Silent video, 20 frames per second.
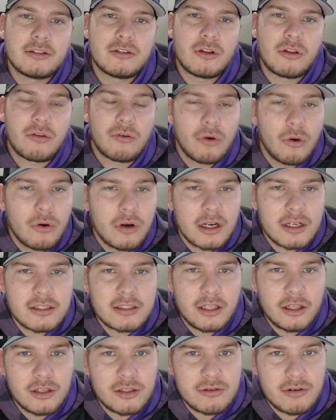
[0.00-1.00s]
to throw
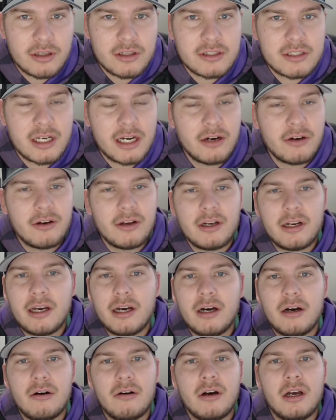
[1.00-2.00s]
Costellos around this area
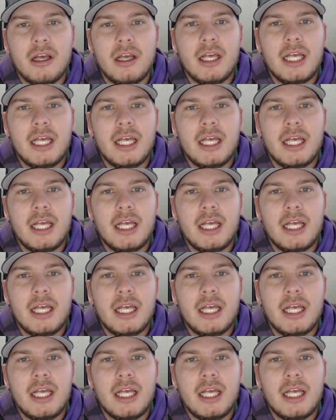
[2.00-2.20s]
now